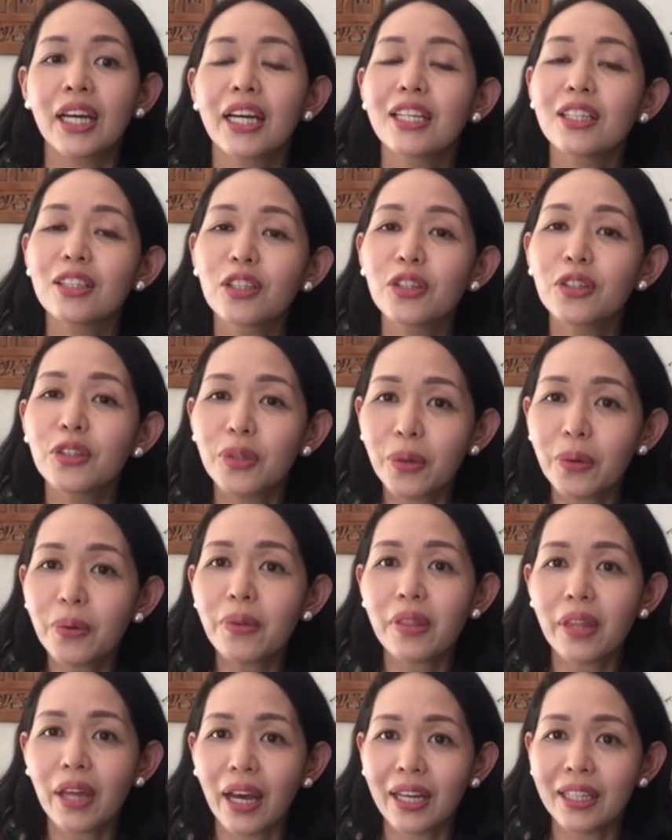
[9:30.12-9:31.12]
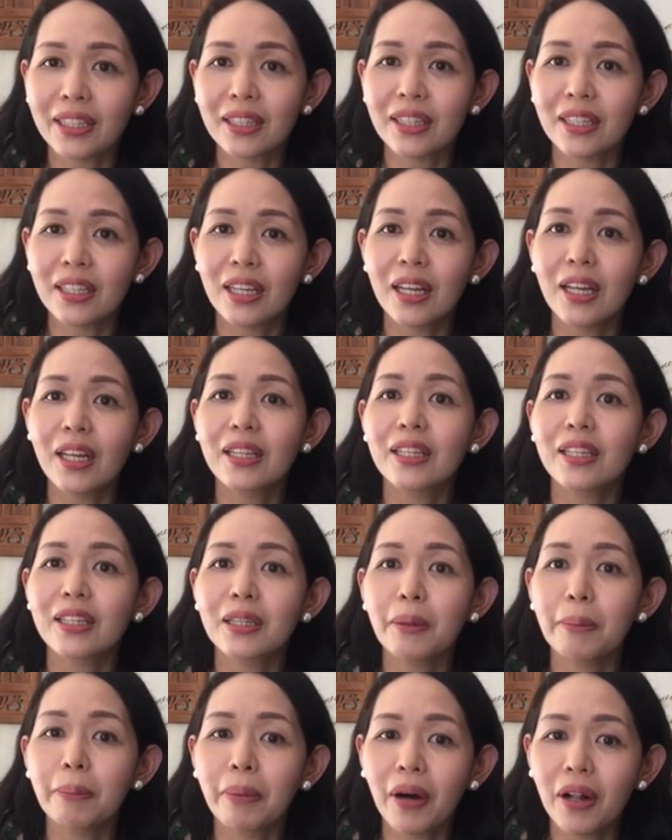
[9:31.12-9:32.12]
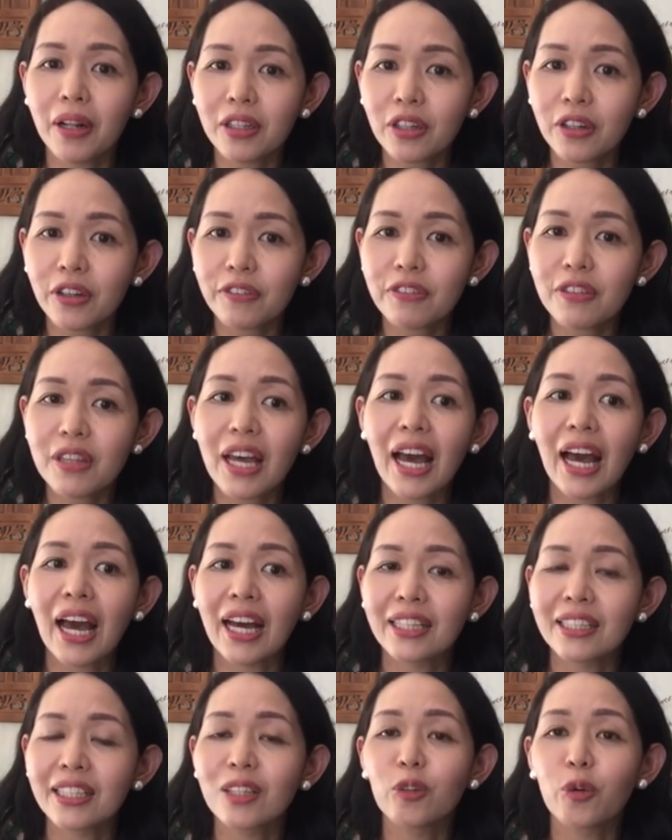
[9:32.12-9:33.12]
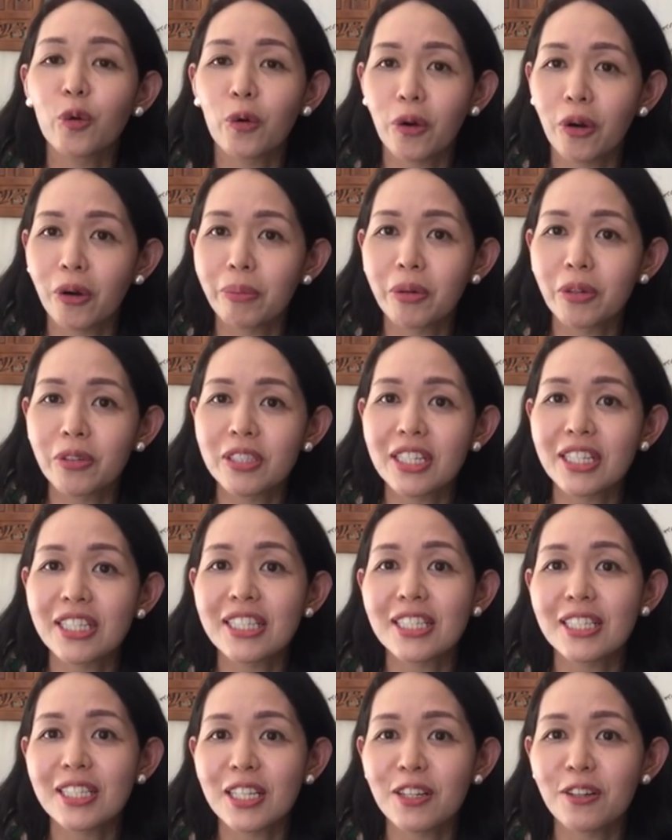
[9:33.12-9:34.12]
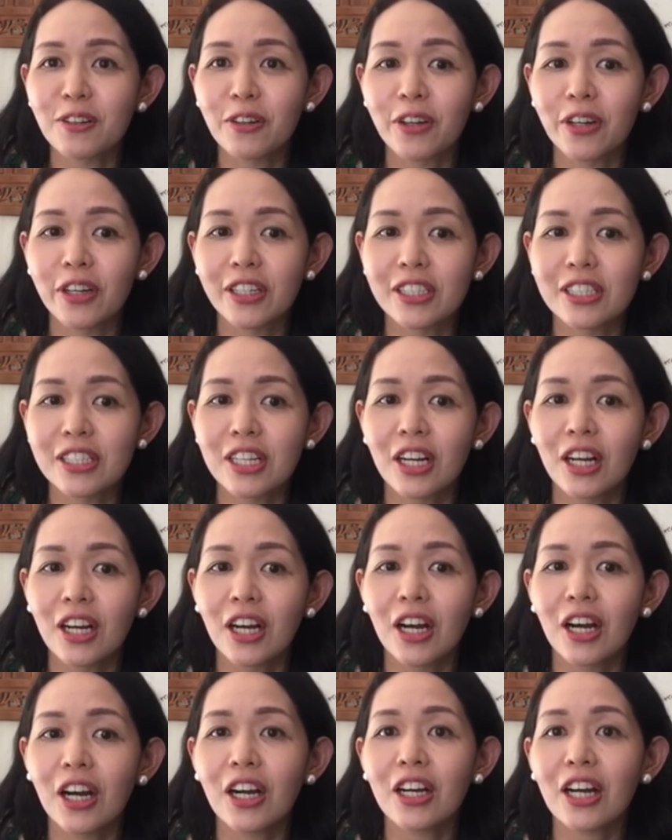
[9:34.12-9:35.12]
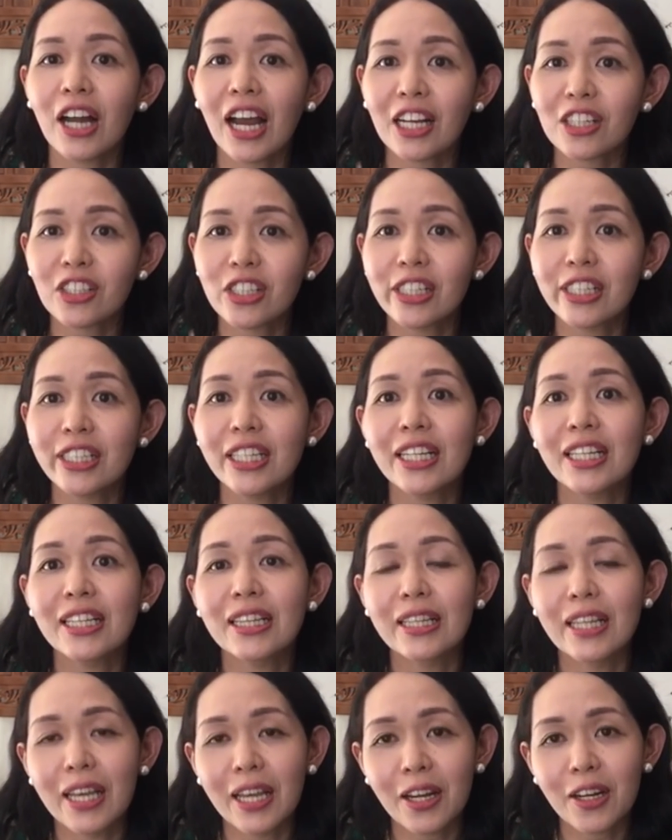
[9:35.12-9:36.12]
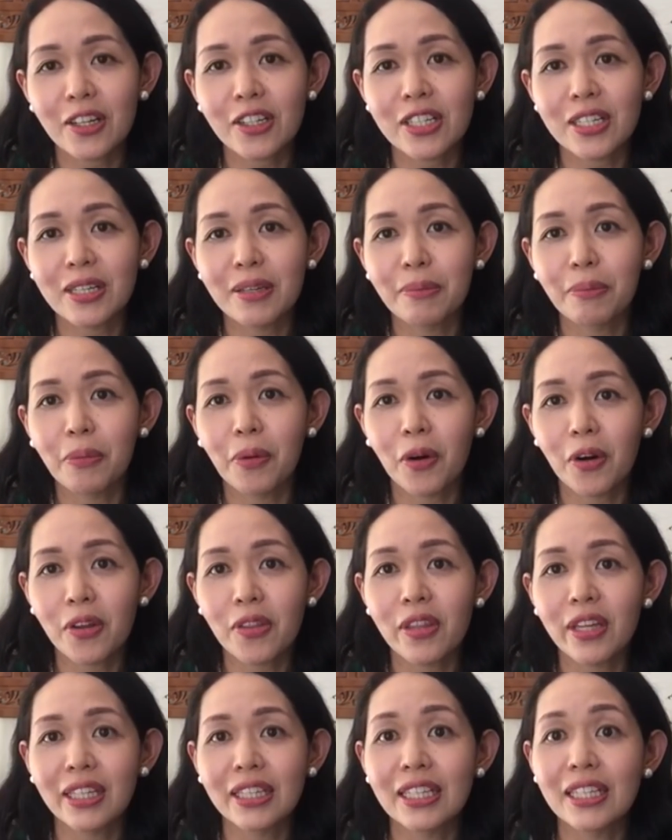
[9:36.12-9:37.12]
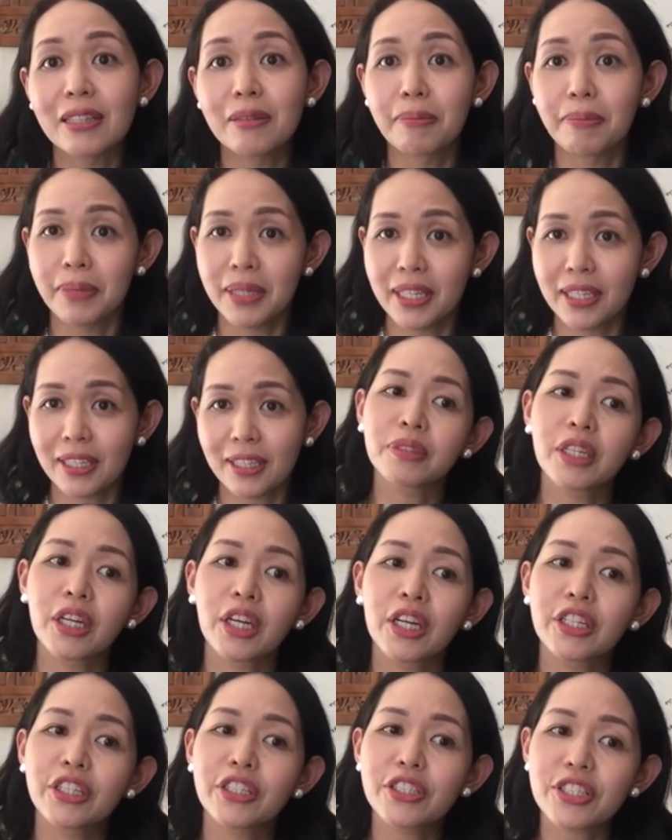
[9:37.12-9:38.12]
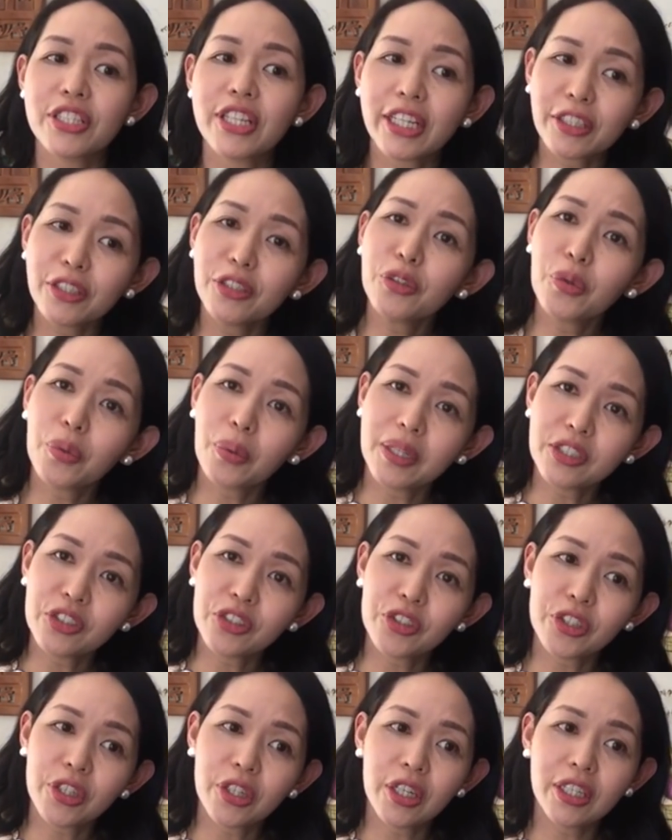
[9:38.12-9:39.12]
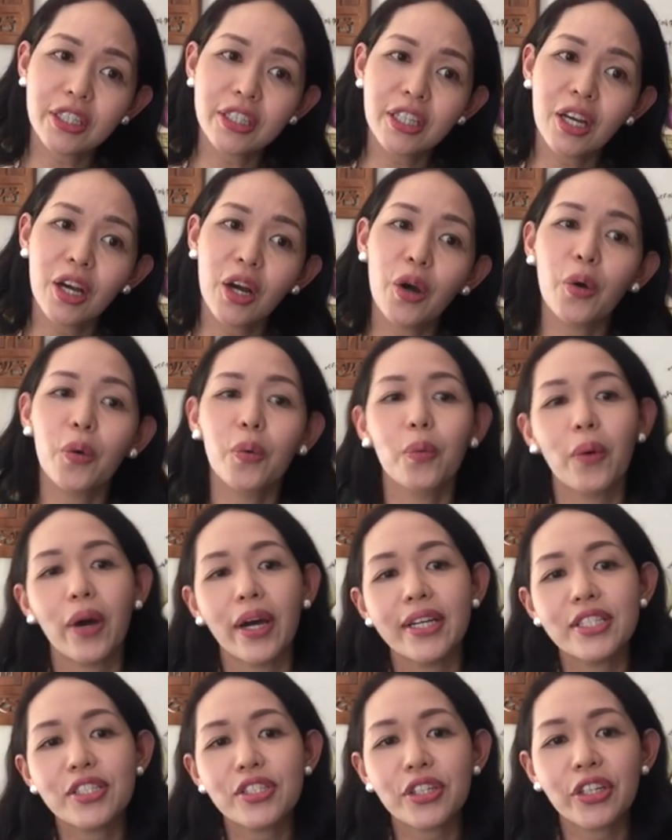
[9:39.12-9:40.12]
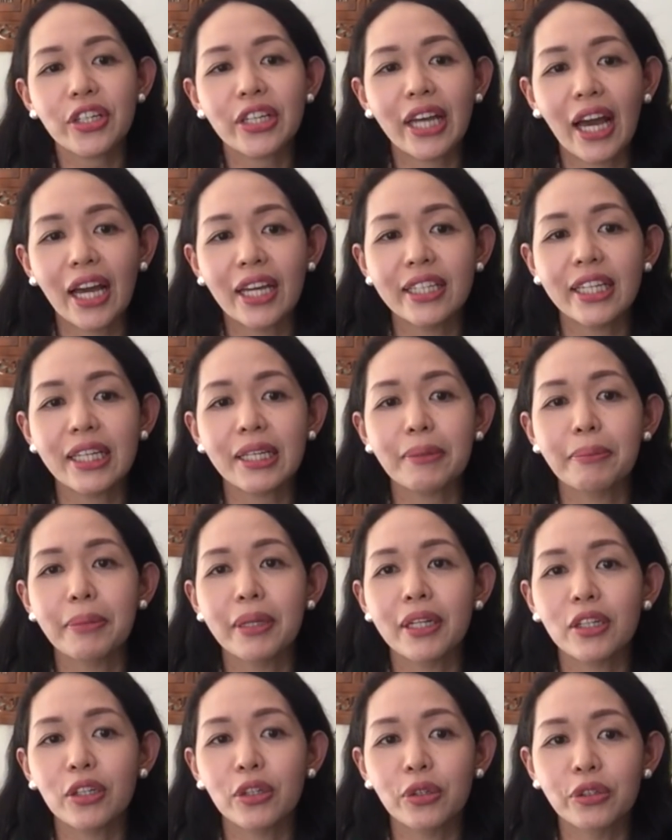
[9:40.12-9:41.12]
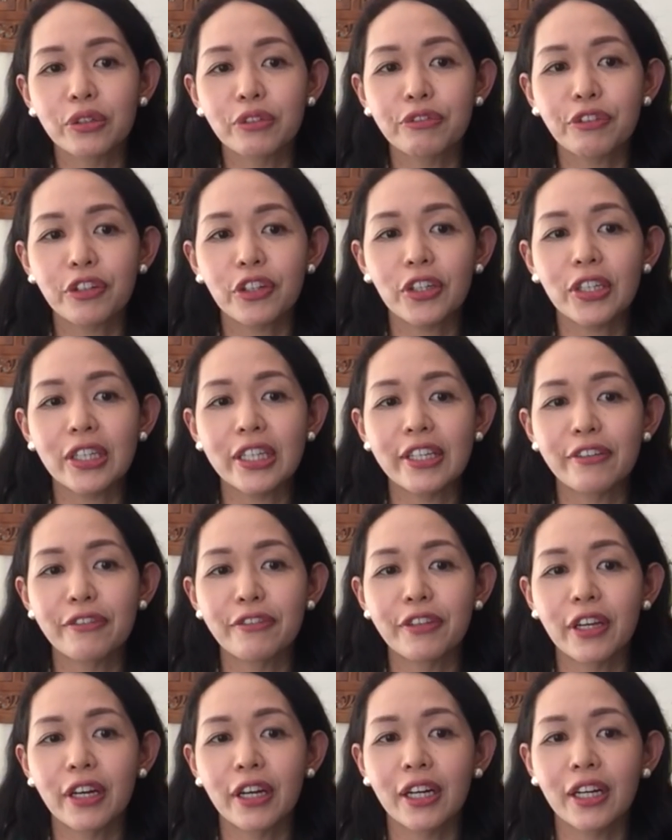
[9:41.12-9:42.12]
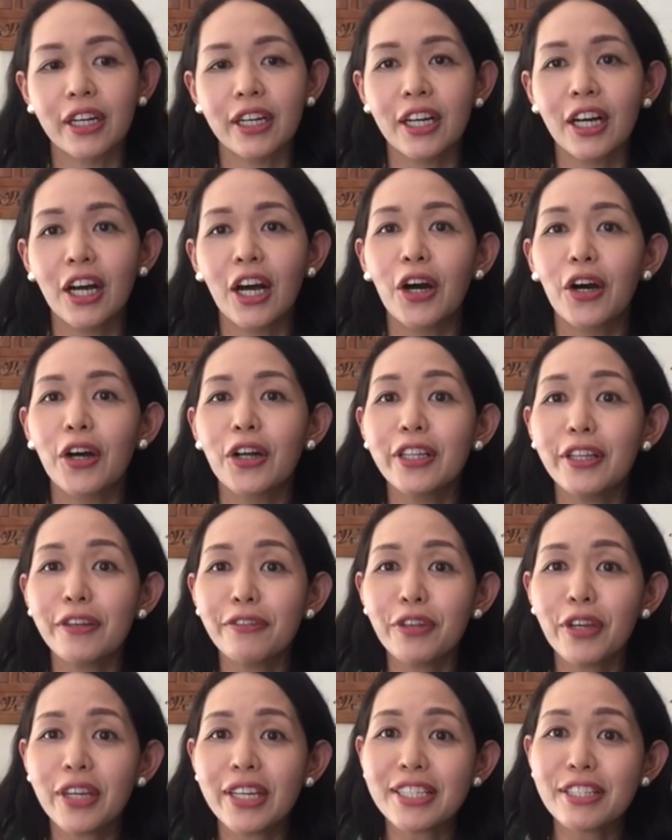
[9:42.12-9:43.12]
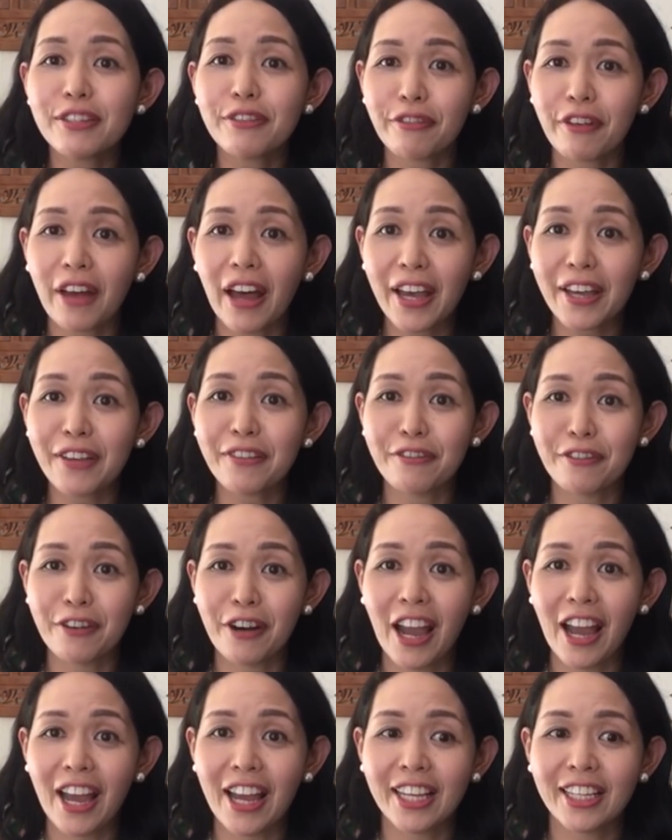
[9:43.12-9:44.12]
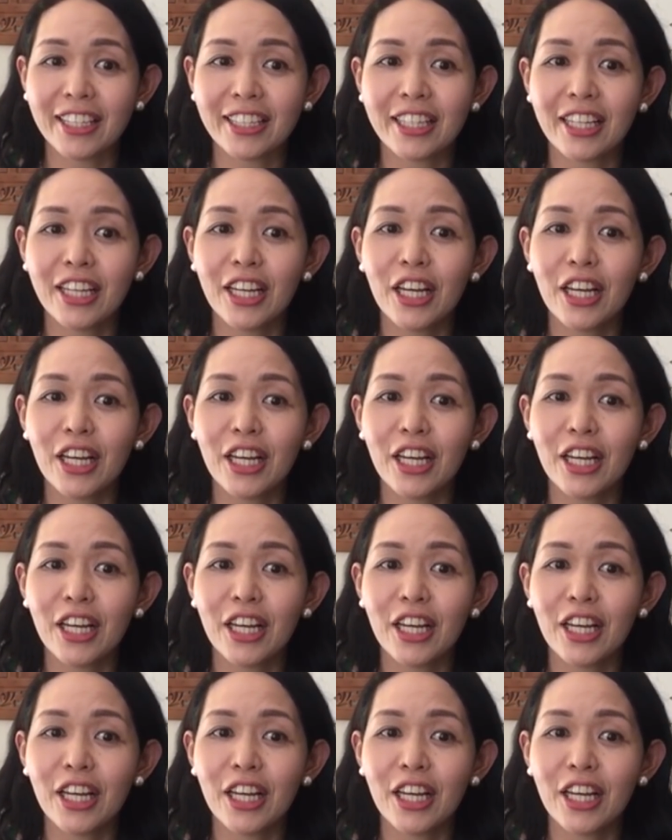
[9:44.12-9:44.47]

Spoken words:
And do you know that the bulk of the added hormones and steroids are actually in dairy more than in meat? Your second question, why is organic milk good for Olivia? Olivia is 5, right?